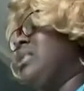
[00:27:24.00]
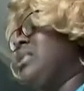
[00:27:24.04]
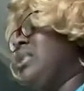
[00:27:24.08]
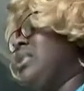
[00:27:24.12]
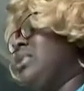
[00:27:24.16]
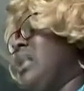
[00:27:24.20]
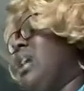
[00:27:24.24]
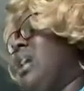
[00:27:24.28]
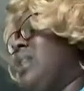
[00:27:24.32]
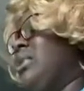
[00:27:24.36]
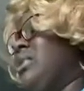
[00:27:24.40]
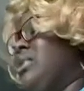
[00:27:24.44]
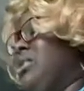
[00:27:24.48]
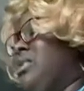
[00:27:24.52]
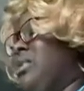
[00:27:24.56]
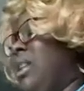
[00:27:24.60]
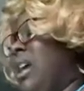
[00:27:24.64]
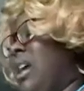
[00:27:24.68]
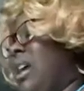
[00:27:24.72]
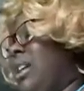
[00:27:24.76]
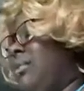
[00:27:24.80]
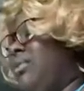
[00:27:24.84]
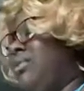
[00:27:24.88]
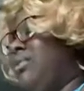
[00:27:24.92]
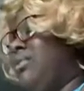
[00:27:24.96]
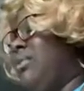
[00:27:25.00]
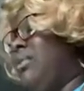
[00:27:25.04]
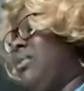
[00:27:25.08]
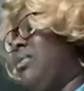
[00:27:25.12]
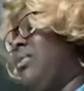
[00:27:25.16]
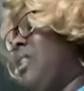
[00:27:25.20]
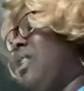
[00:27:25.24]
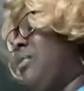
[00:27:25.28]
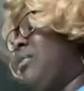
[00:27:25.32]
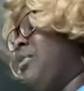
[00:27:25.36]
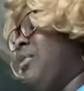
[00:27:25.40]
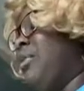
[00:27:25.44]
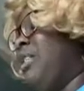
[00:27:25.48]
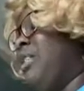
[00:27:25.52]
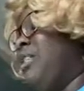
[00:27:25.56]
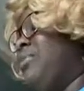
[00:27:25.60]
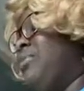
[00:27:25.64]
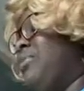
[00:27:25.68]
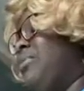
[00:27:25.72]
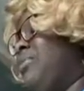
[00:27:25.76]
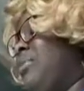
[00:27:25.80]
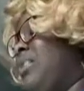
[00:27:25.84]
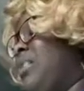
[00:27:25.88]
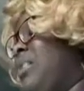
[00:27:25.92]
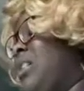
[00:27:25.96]
of the House of Night, Nefret.
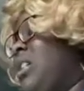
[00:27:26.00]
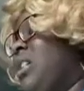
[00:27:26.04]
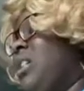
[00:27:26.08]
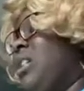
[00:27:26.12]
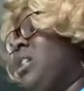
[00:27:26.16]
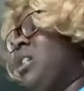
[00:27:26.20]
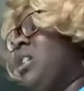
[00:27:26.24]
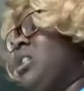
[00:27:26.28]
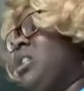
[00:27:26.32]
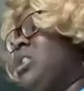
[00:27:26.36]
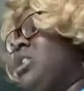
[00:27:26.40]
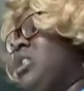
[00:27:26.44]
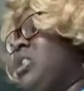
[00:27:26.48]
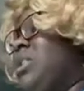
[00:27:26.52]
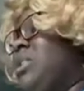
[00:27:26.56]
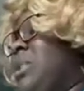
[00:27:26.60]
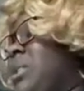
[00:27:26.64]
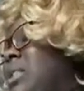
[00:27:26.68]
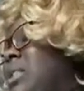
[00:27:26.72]
She's been